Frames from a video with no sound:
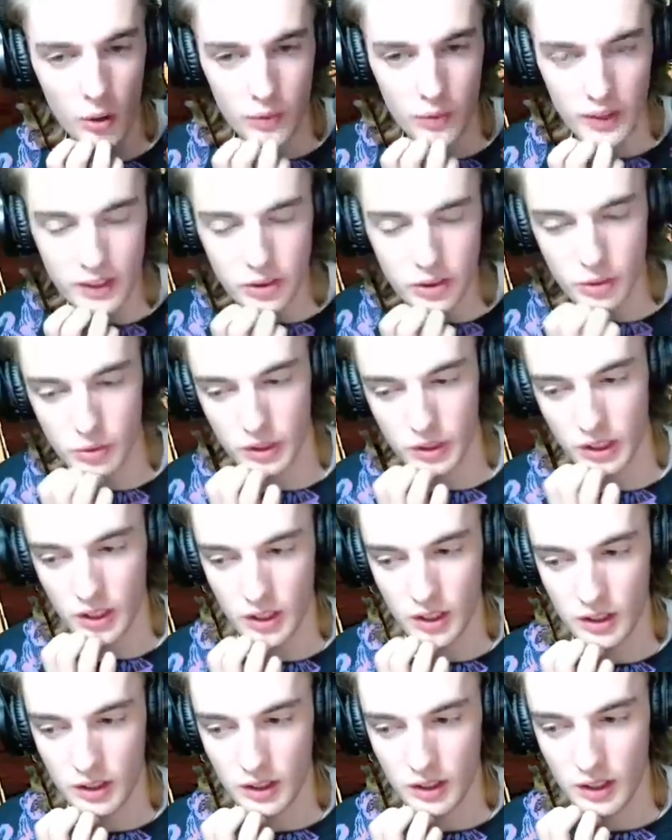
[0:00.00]
victory.
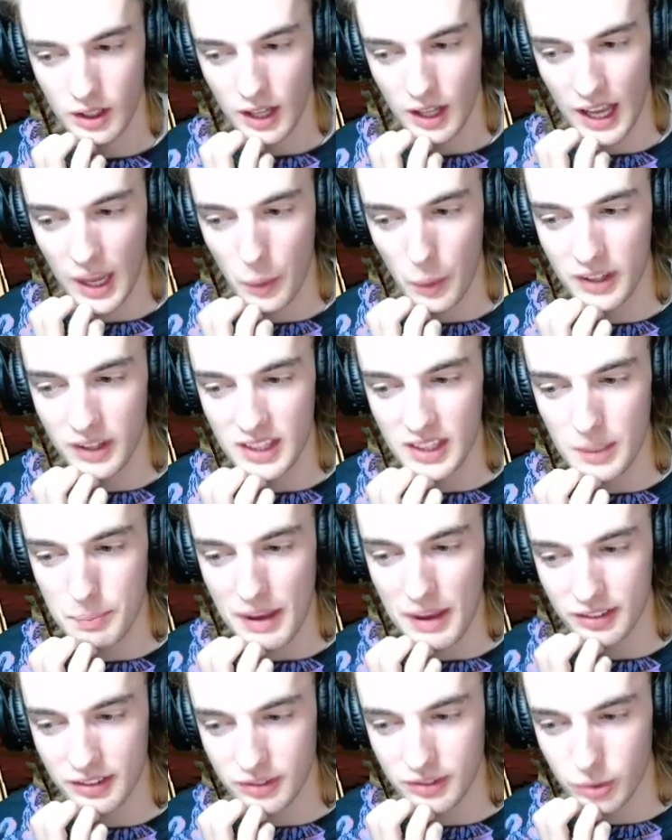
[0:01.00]
I win the
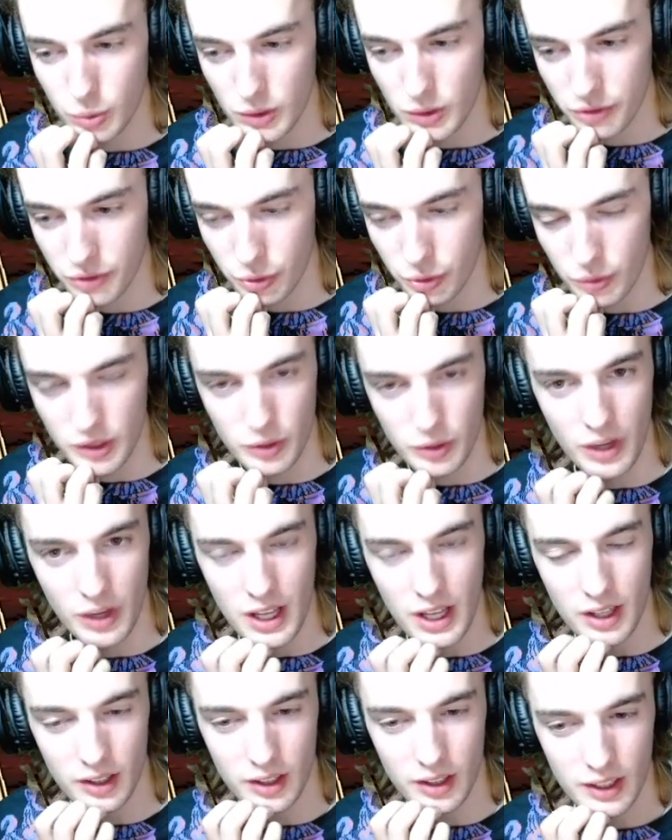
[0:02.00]
best 2 of 3.
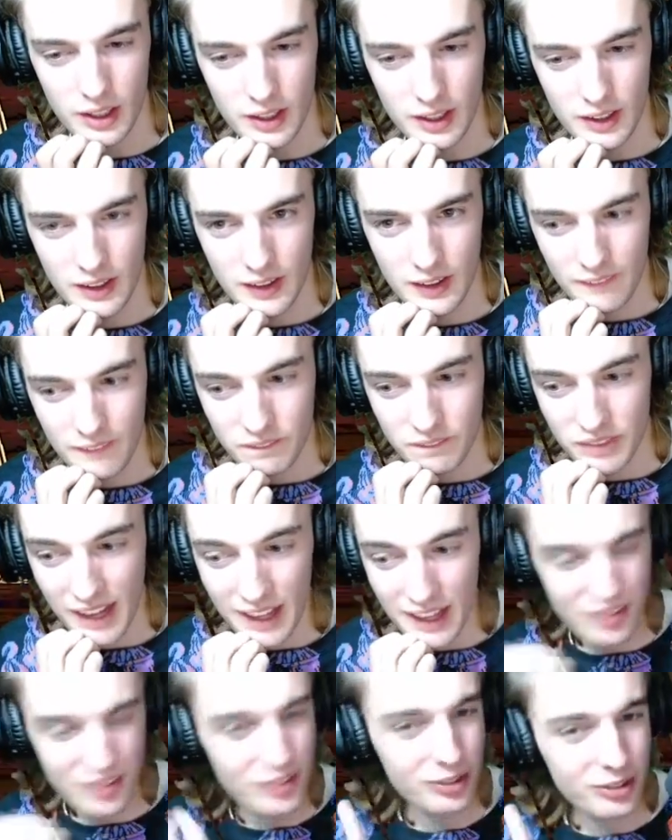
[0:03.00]
Well,
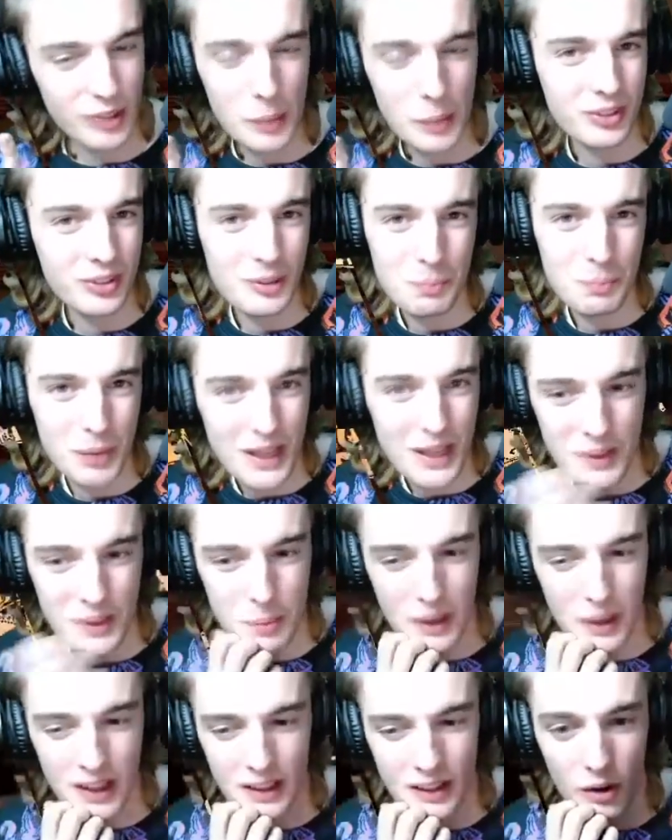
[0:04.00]
that's Inscryption
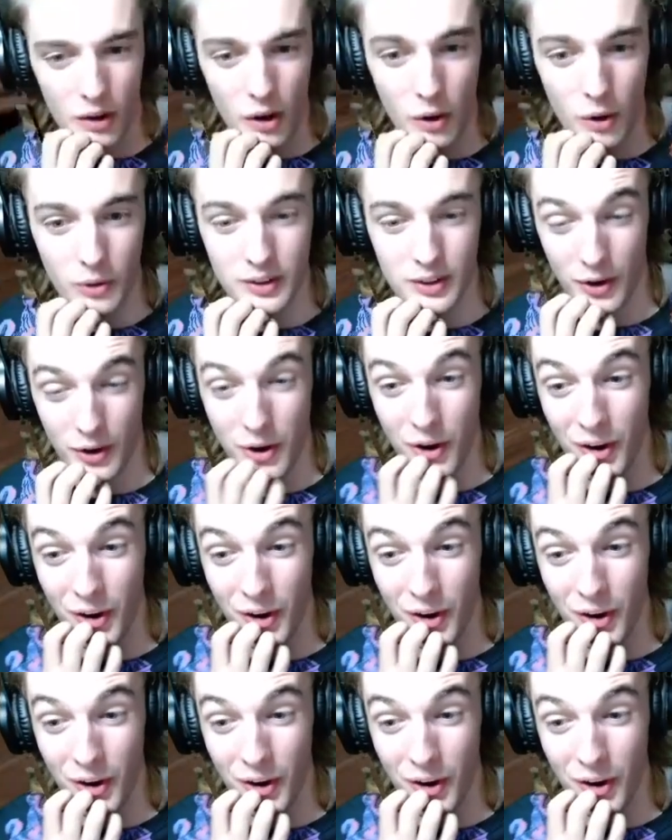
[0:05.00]
PvP. Oh, go.